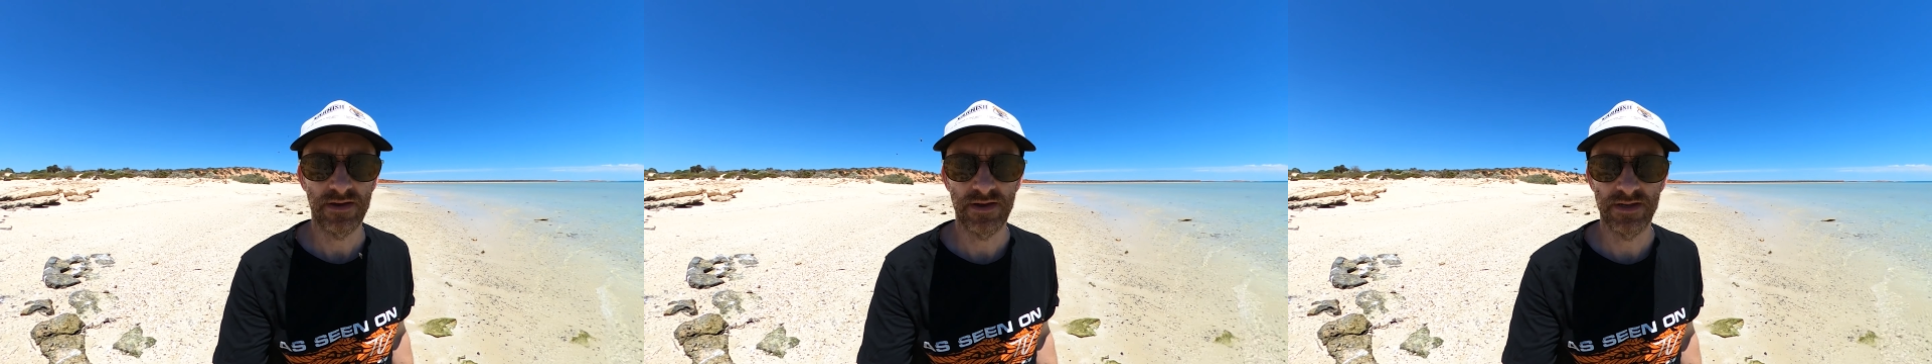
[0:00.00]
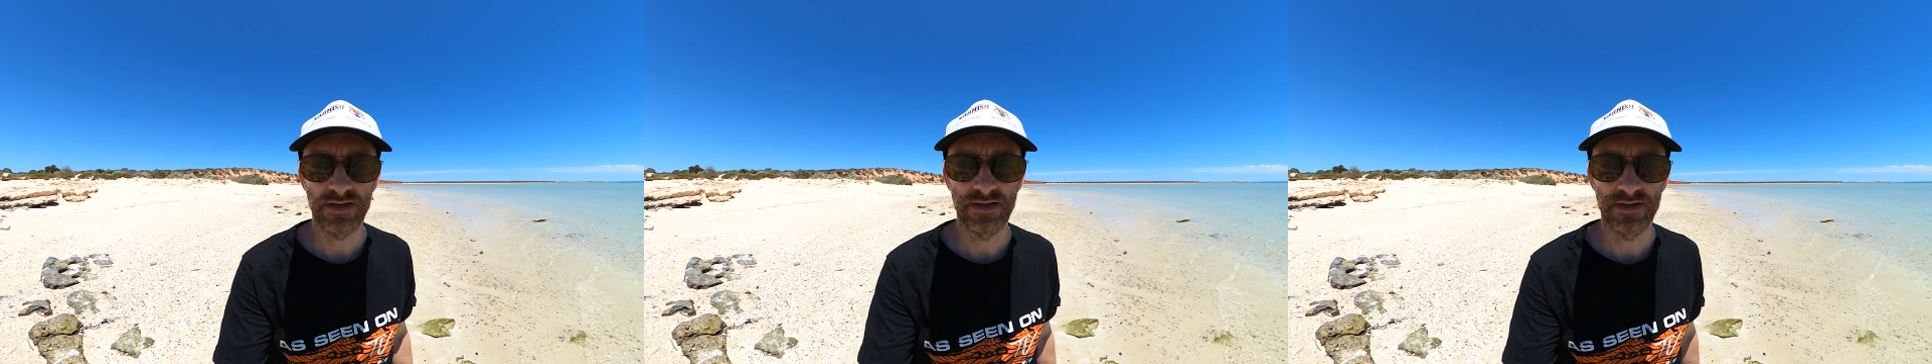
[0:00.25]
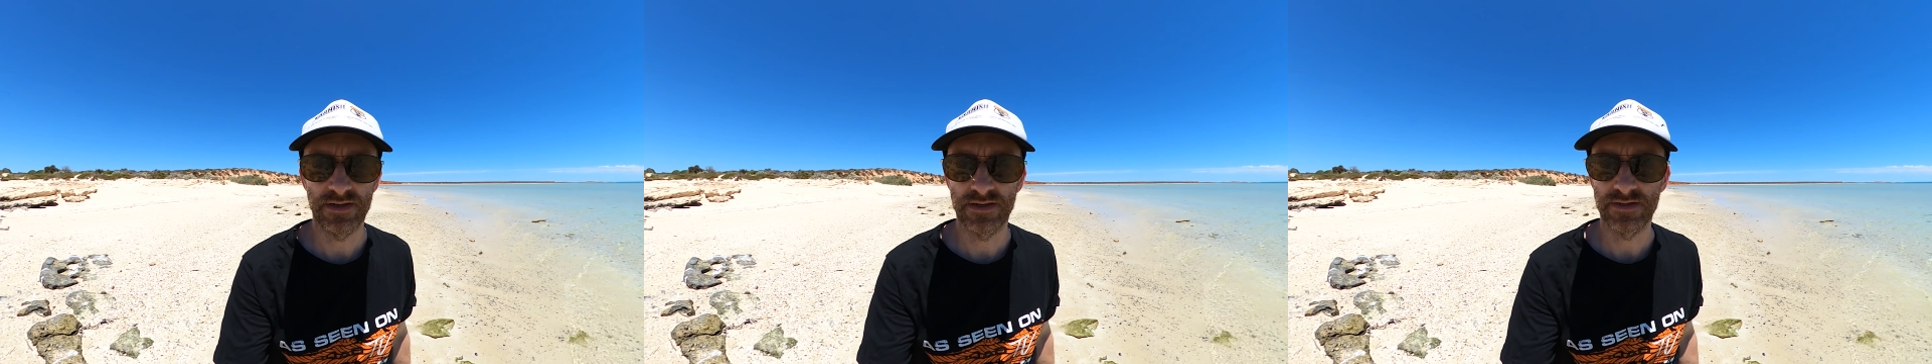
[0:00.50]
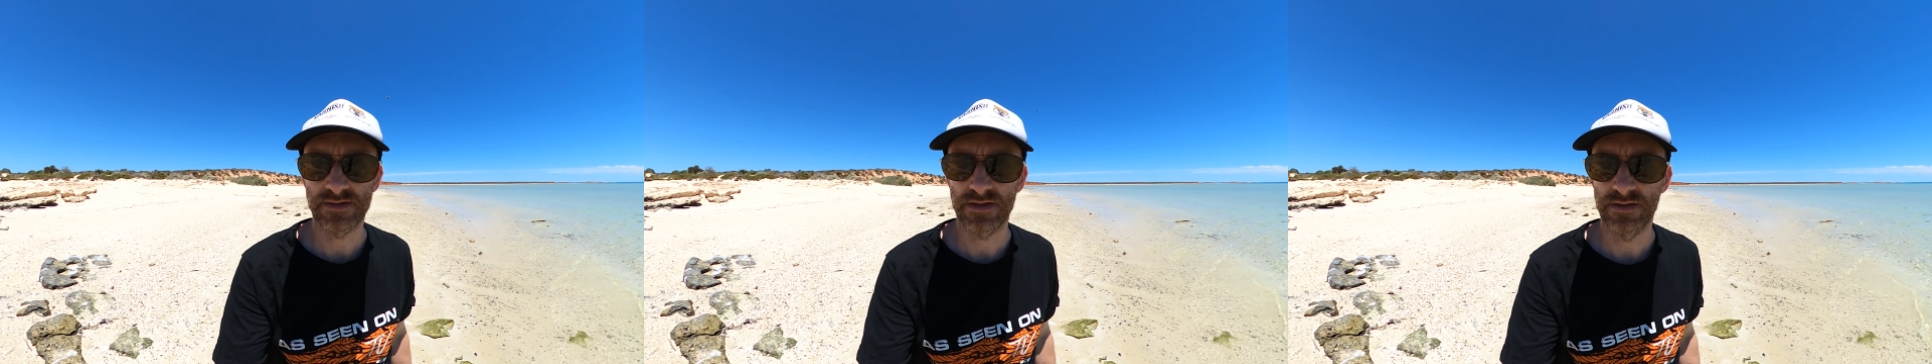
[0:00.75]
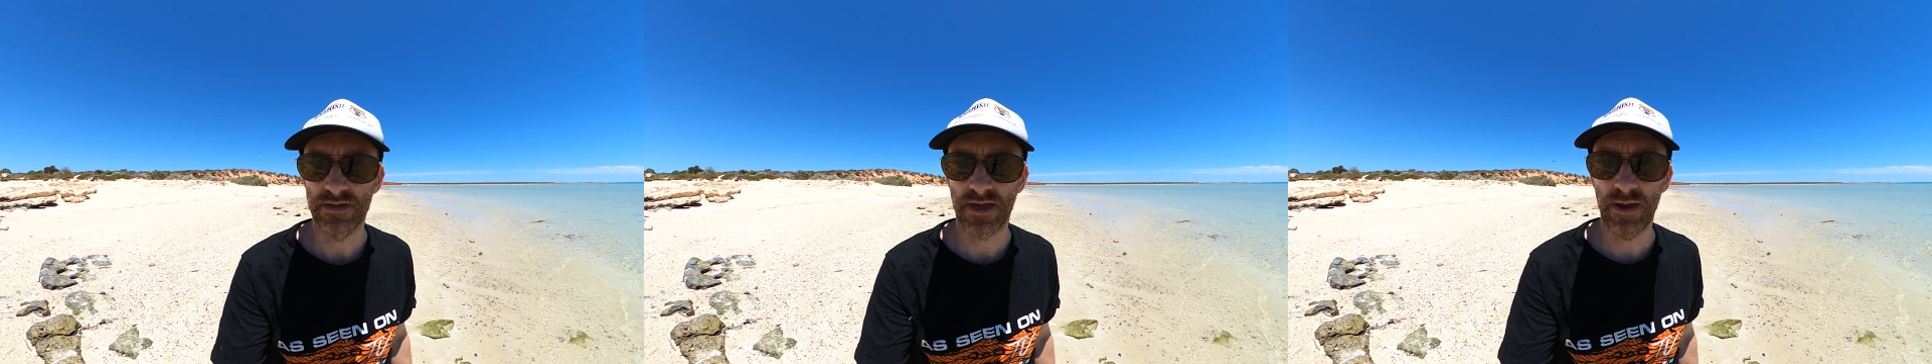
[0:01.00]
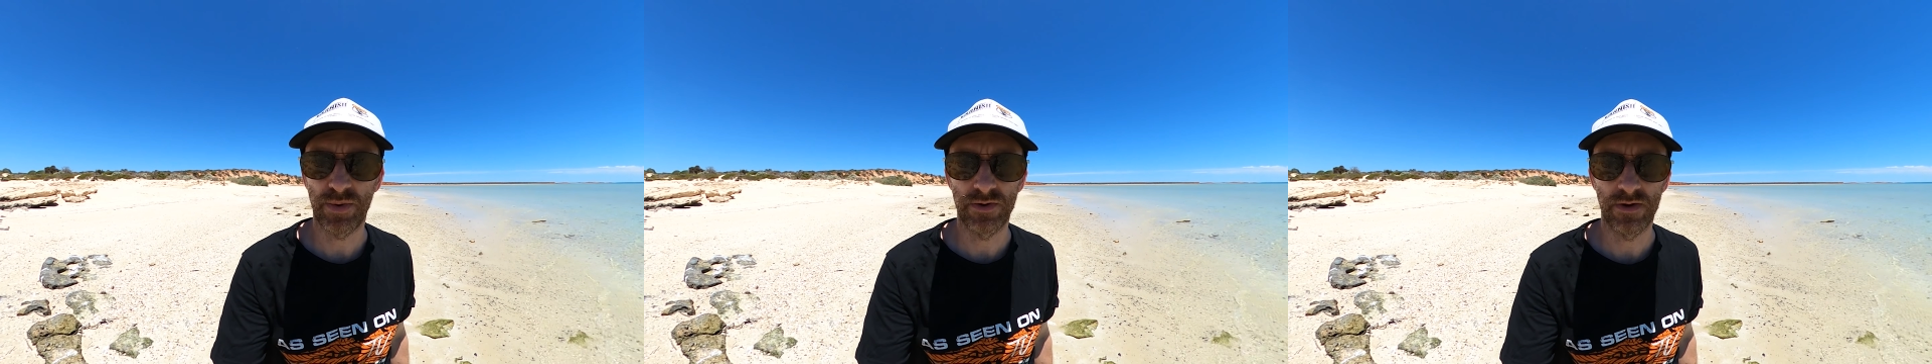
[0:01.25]
It is in the
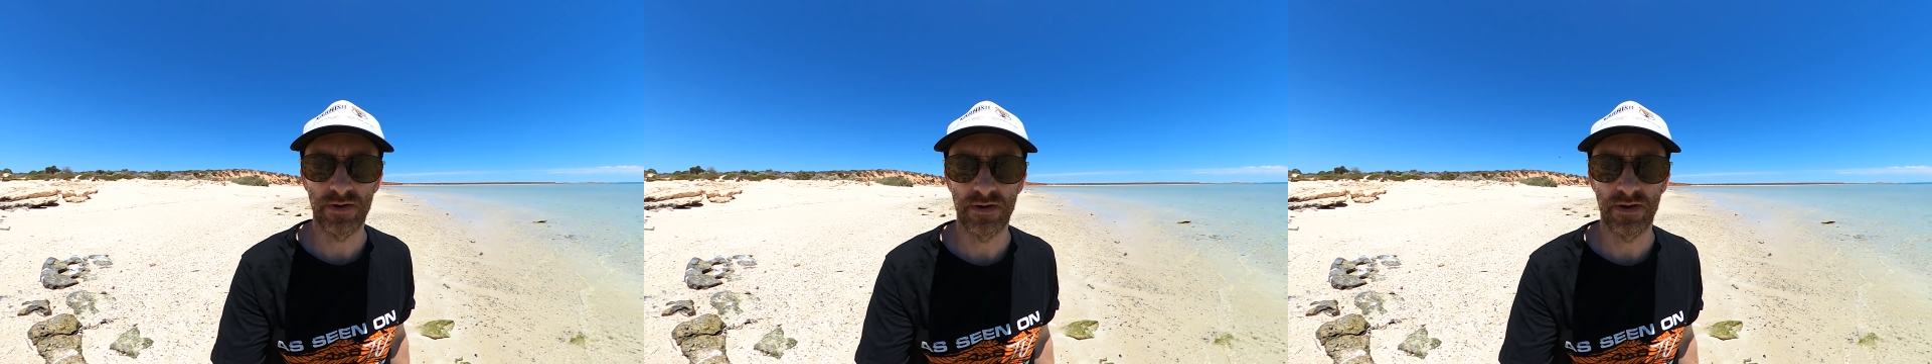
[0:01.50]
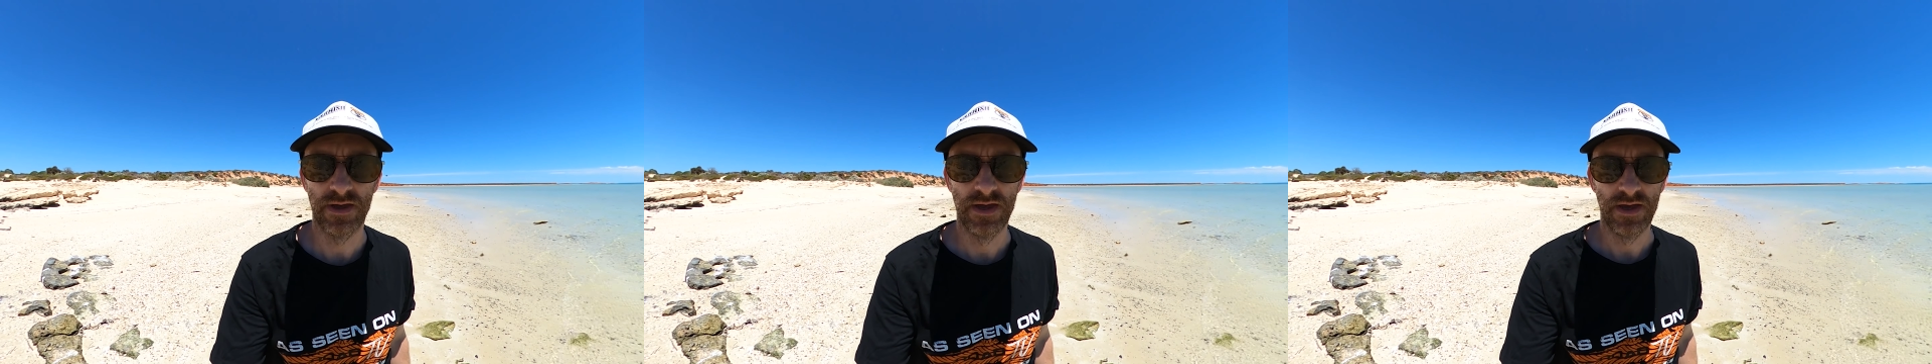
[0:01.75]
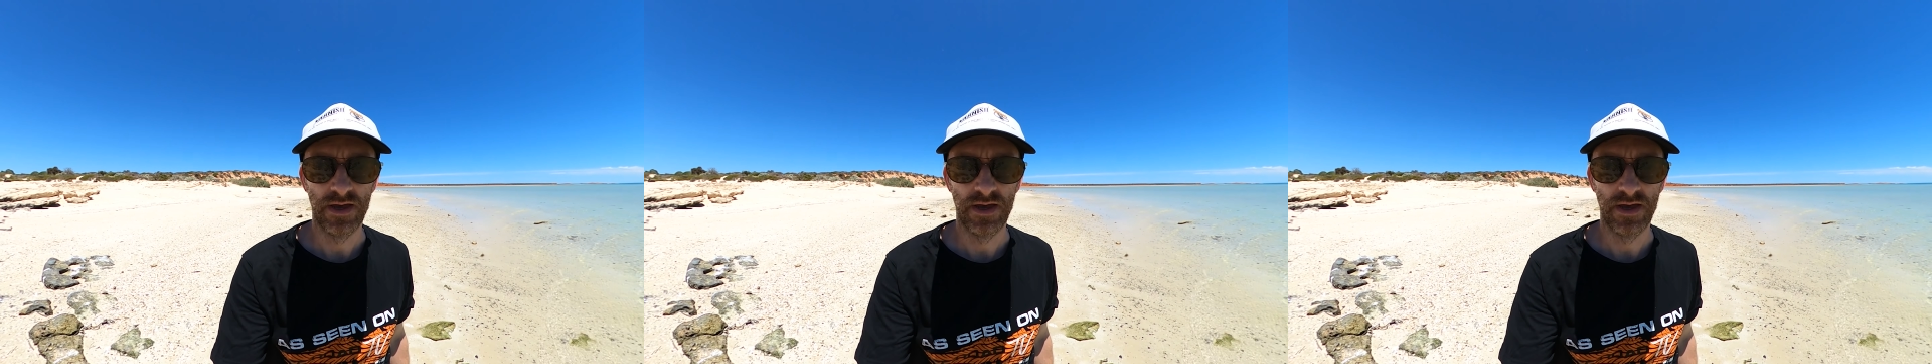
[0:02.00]
Peron